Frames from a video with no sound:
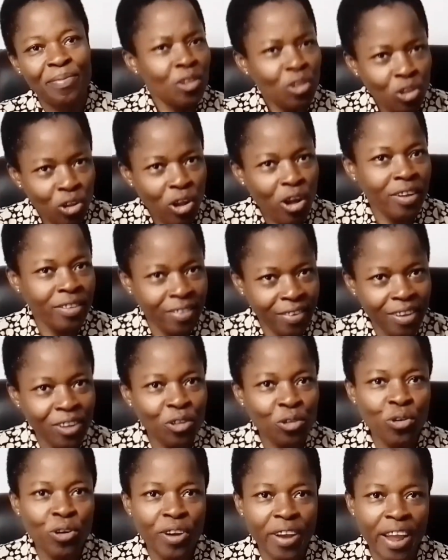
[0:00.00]

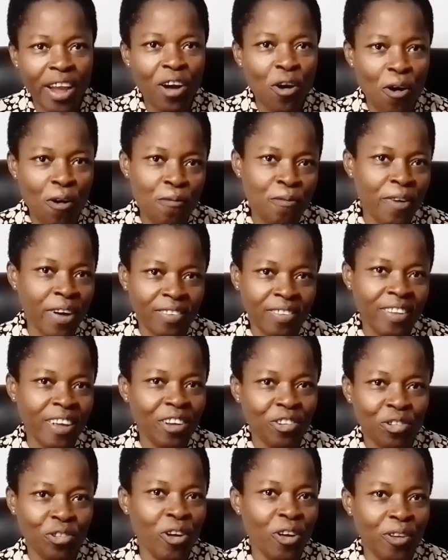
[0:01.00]
Nodding during
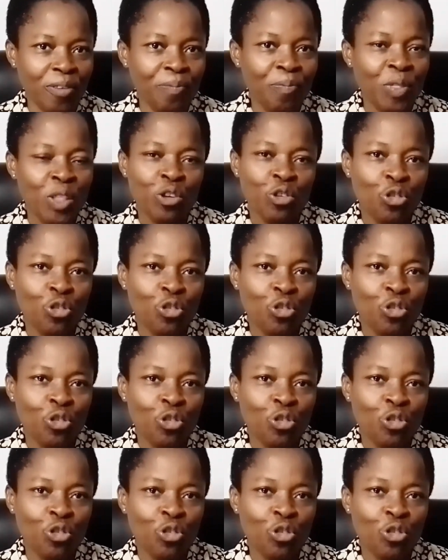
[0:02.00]
conversation